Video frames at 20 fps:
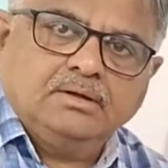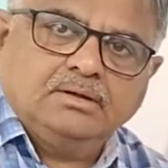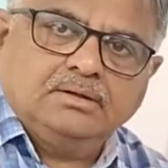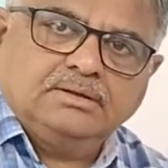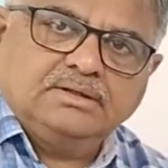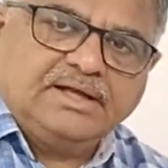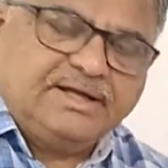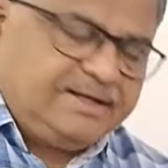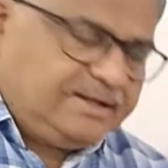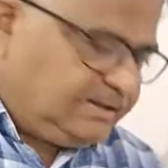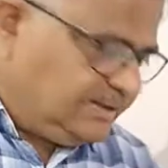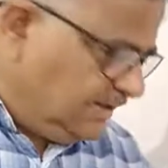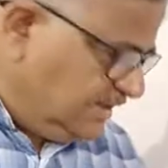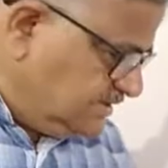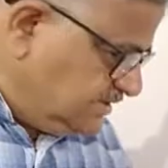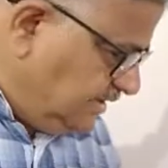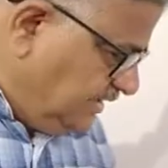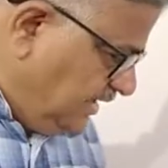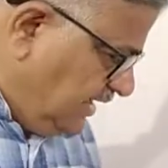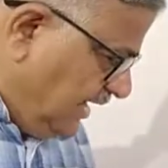The
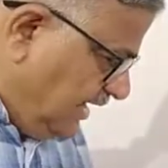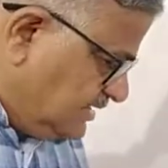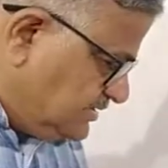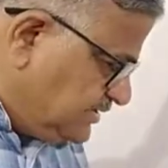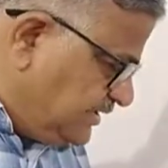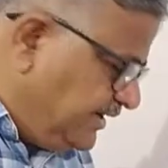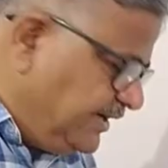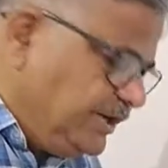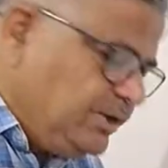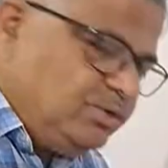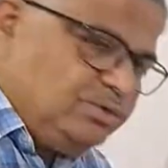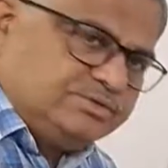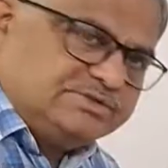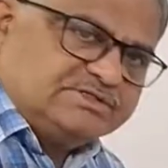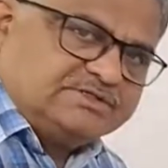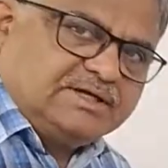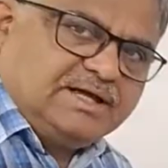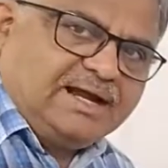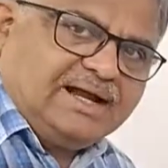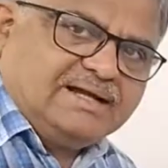intensity has reduced
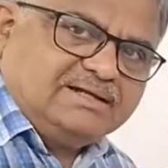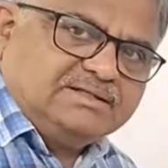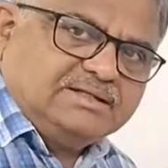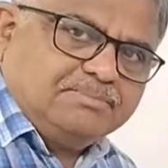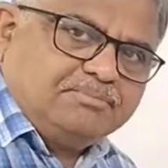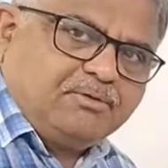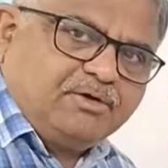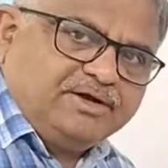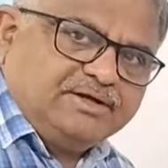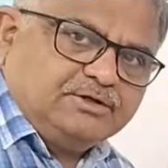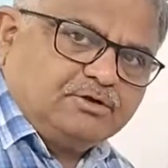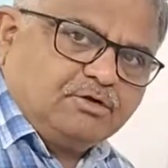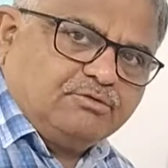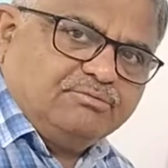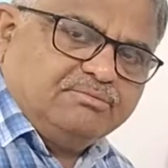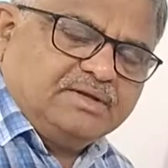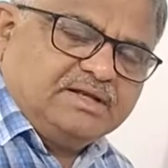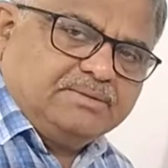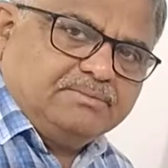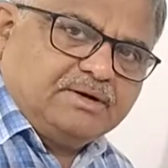at the point of
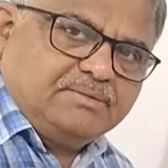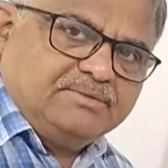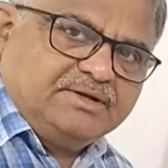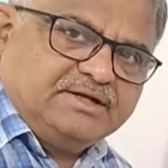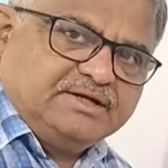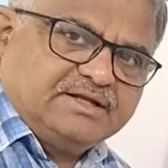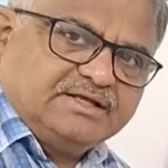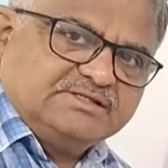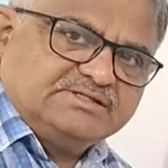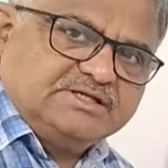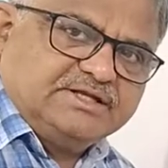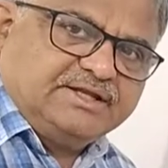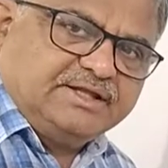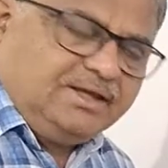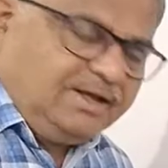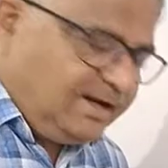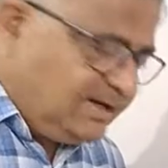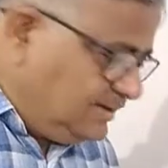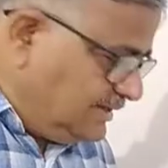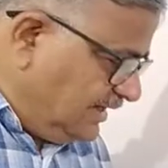minimum intensity,
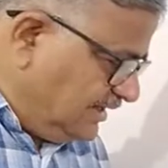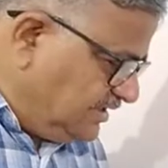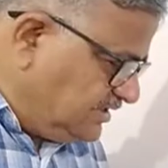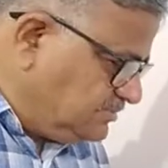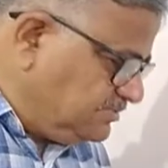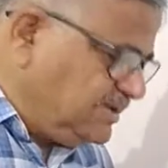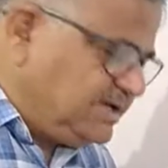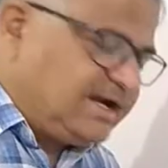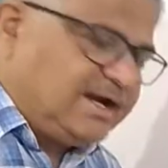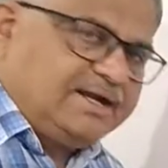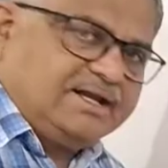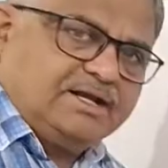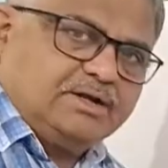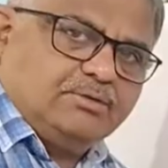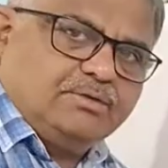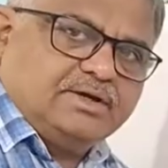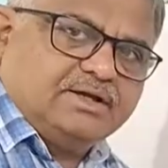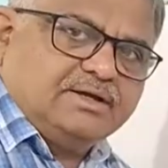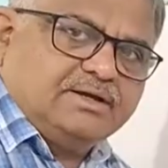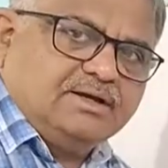and that has been added
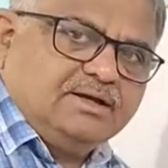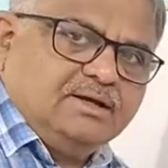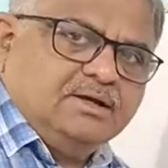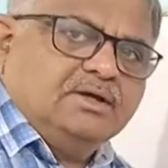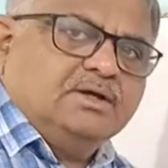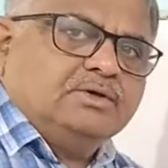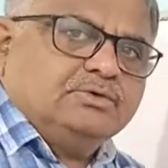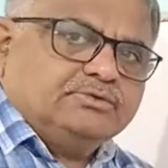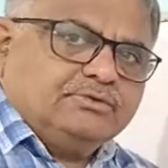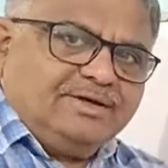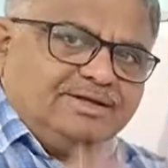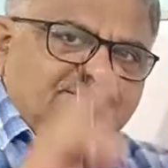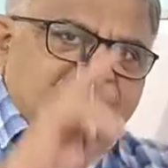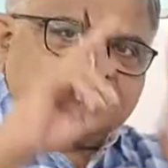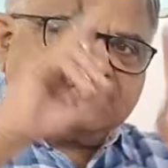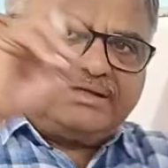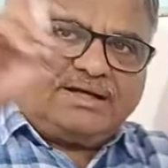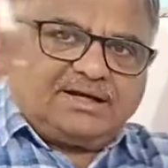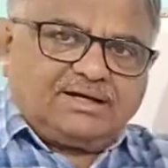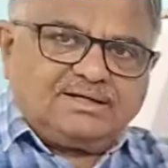over here. So in
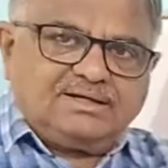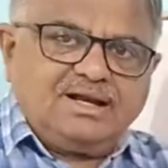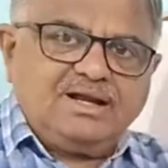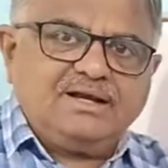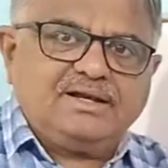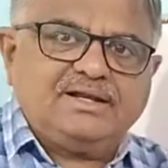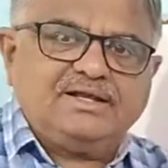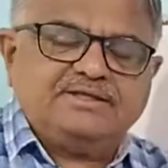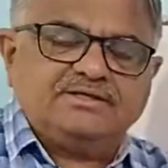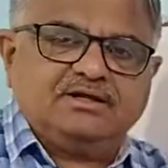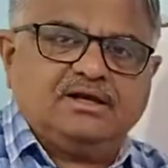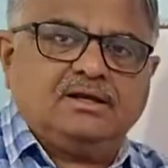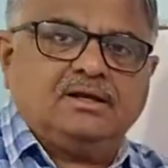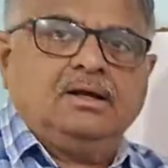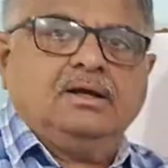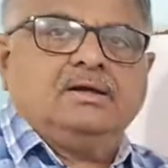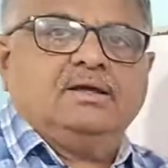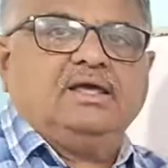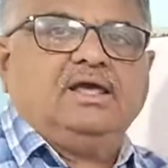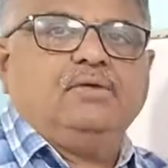certain region,
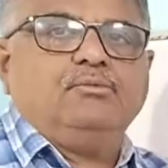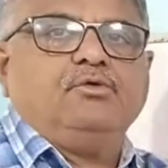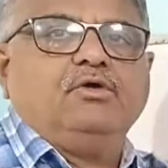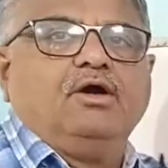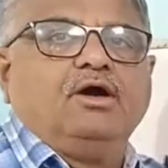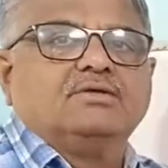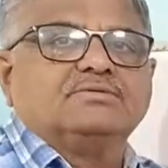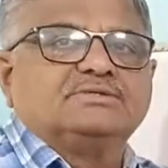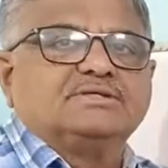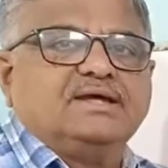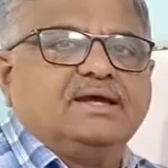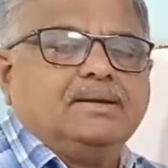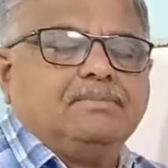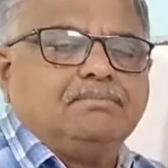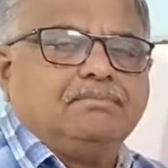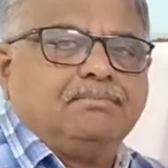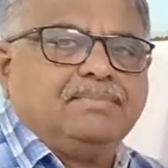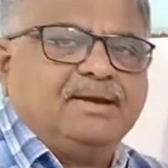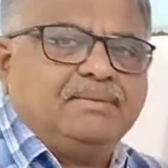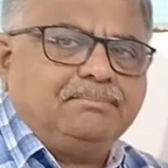if you have say
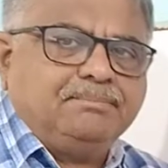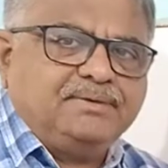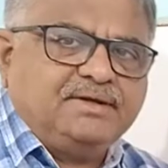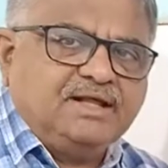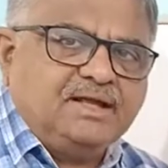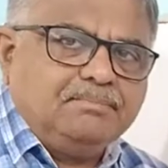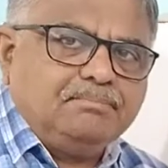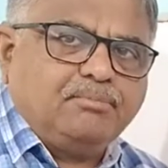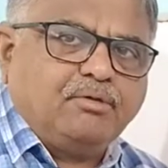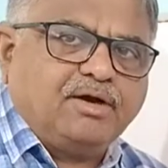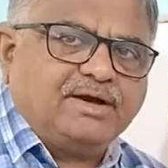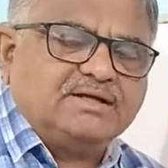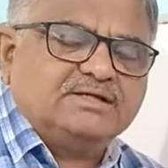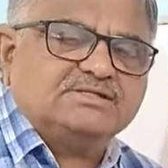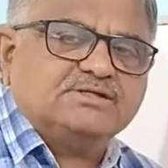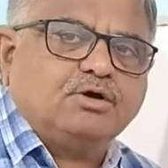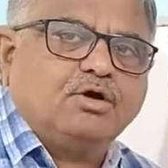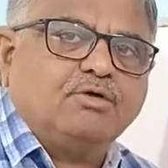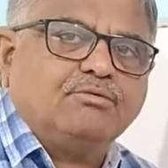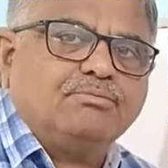50 points
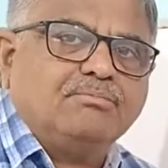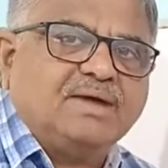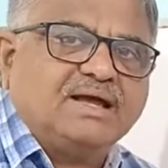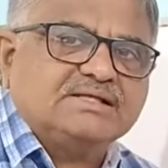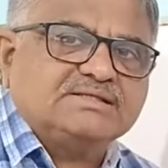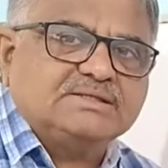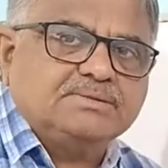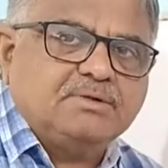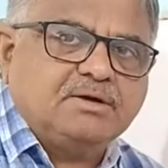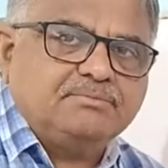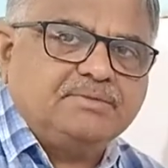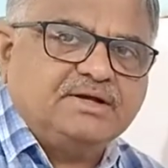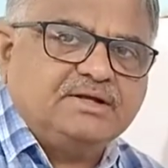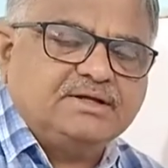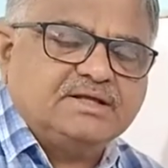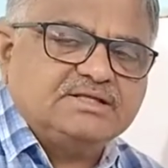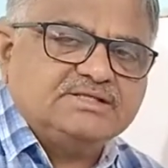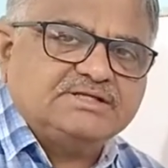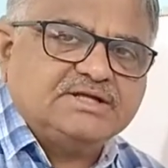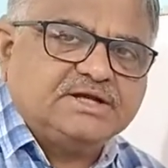of maximum
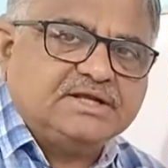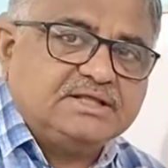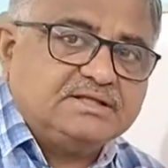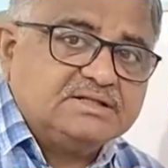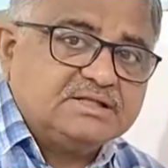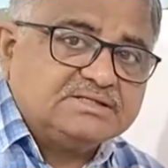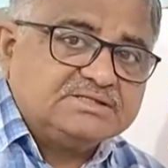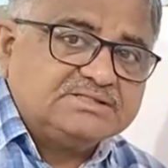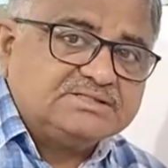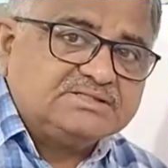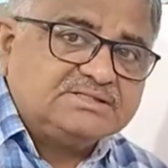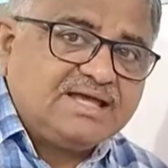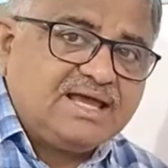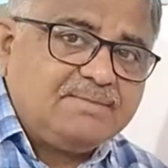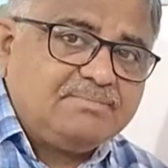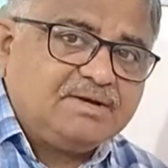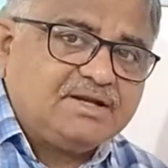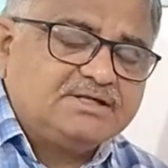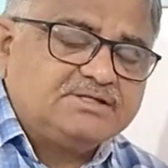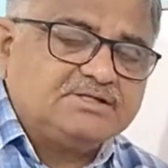intensity, in the
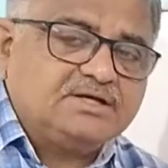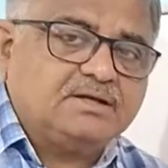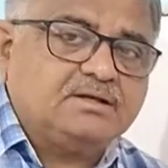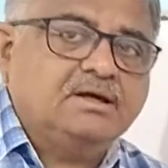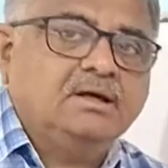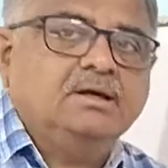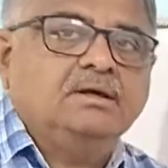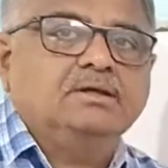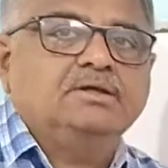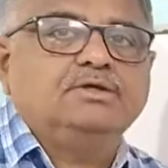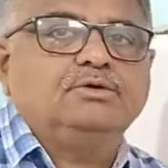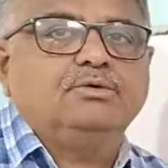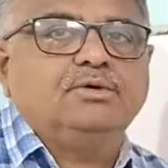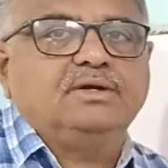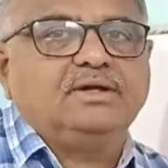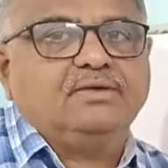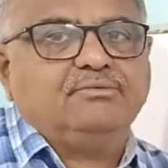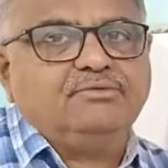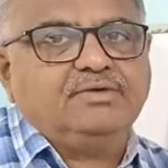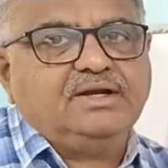same region you
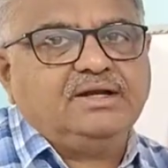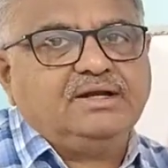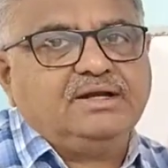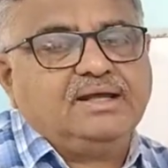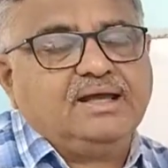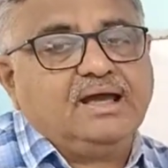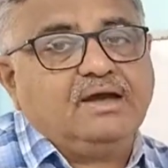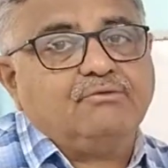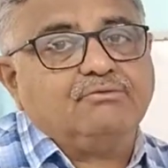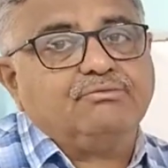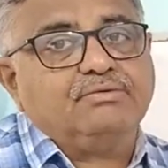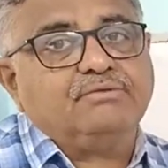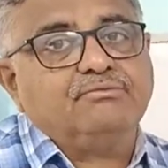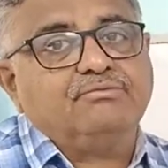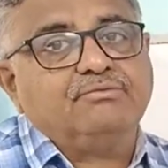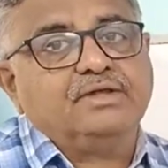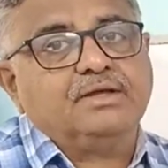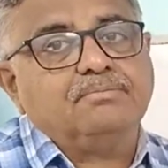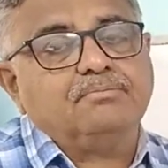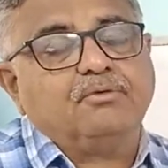will definitely have
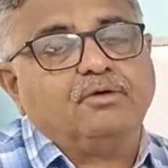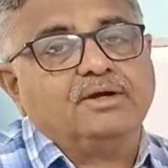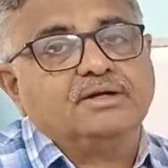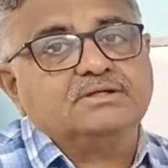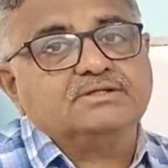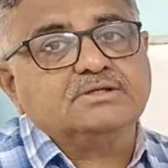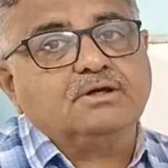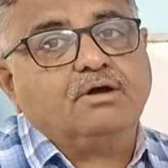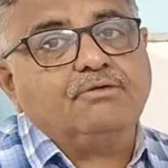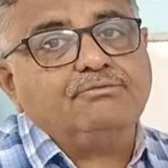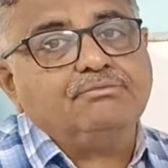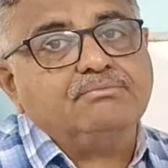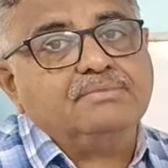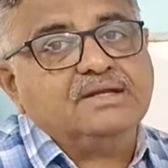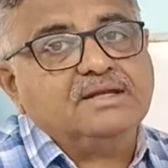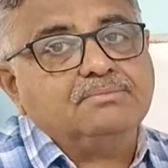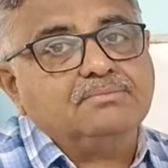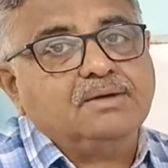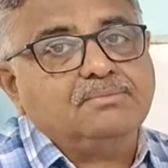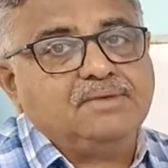50 points of
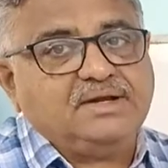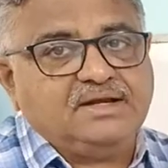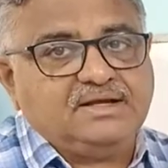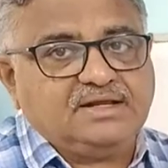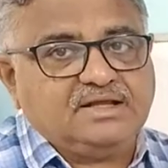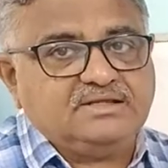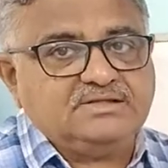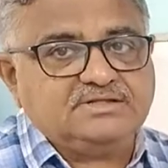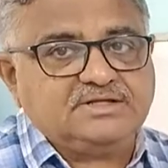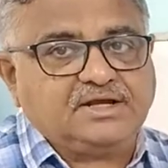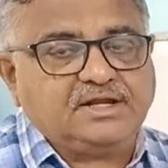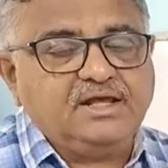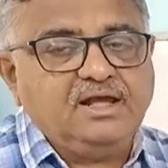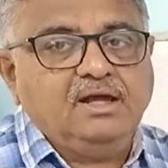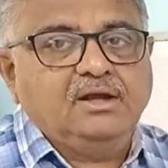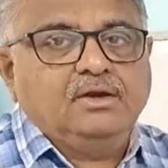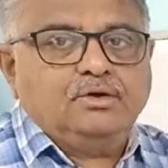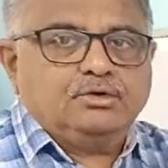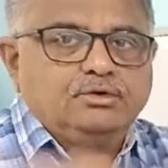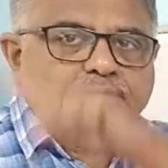minimum intensity
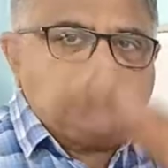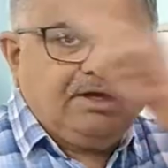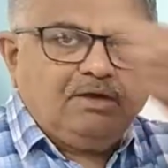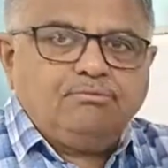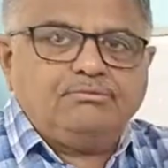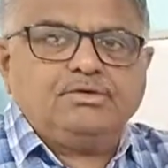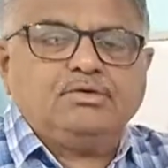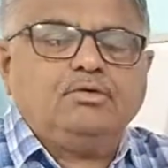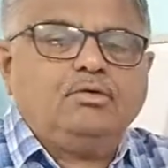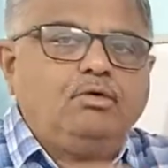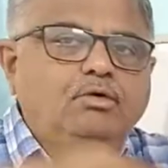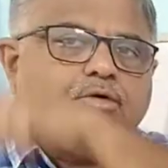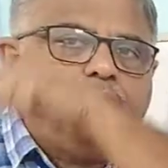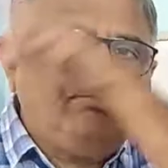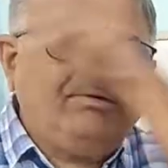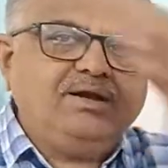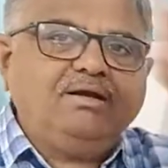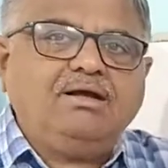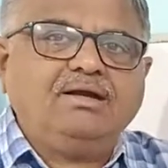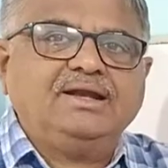to give you
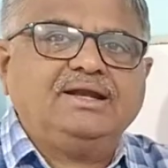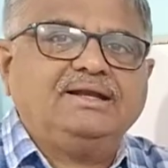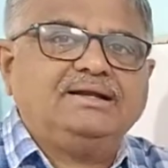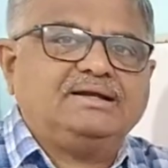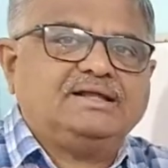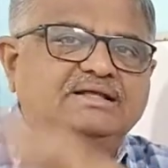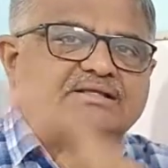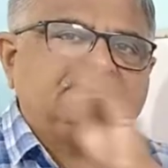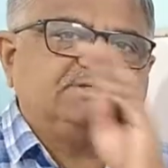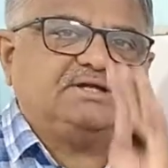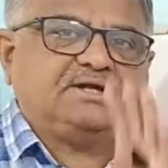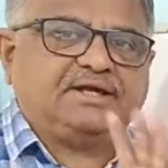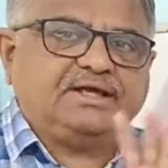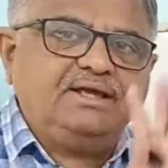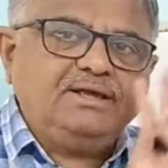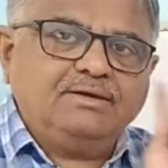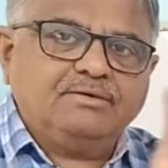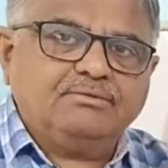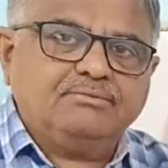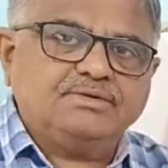overall
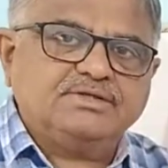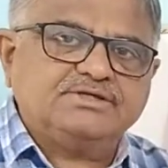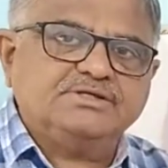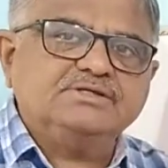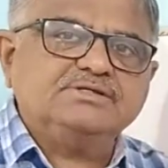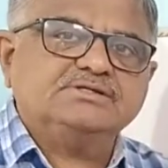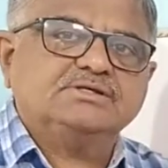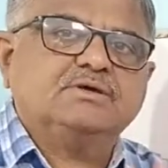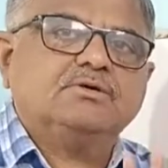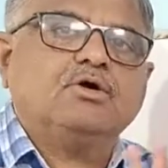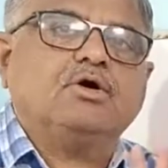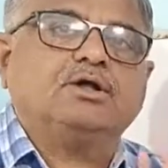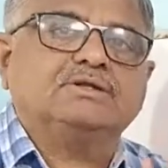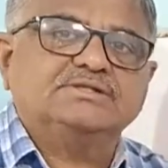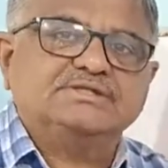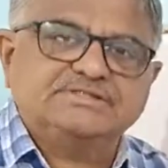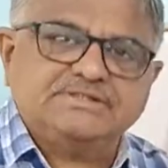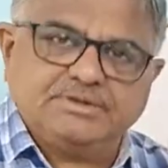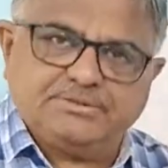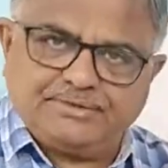intensity which is
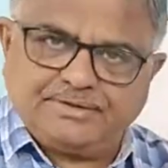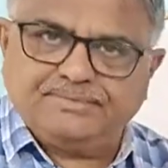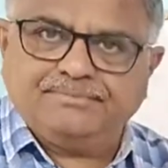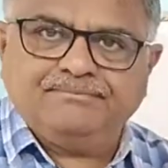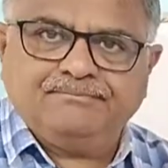conserved.